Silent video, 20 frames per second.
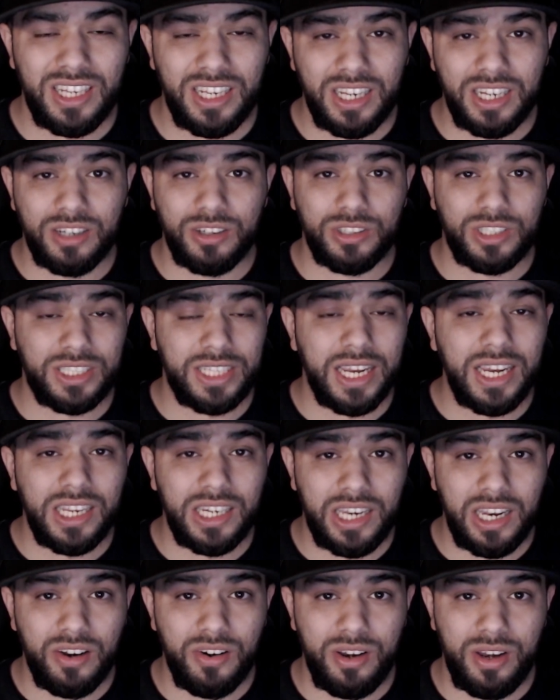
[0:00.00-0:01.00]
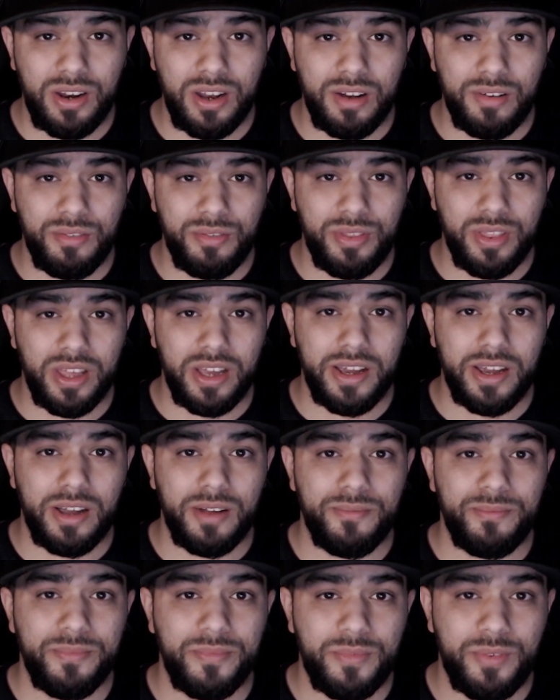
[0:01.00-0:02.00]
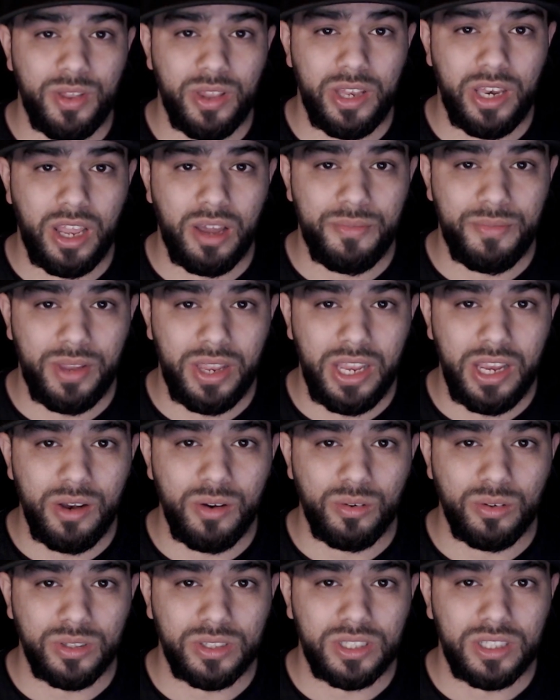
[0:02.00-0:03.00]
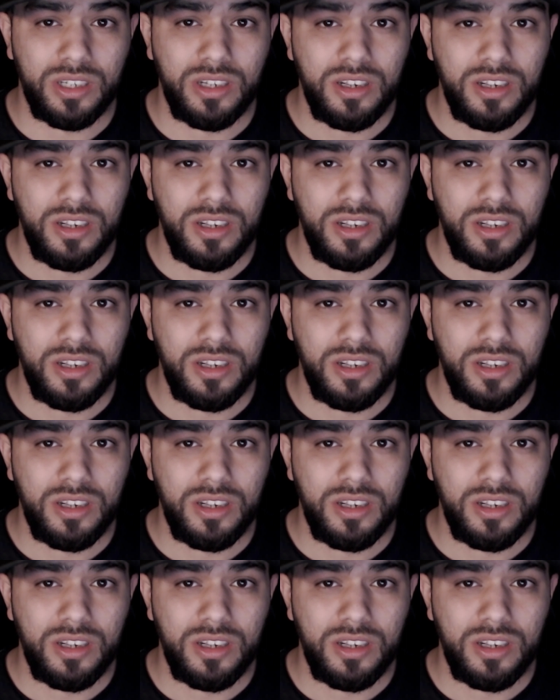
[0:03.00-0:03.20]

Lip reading: or secondary of the Philadelphia Eagles.